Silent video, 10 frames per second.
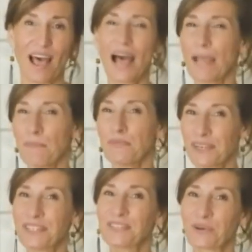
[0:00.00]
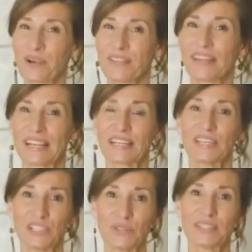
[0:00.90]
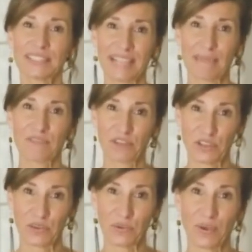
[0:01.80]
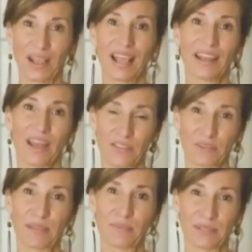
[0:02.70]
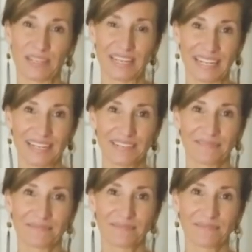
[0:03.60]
I'm pretty sure that it can do the same for you and other people in need.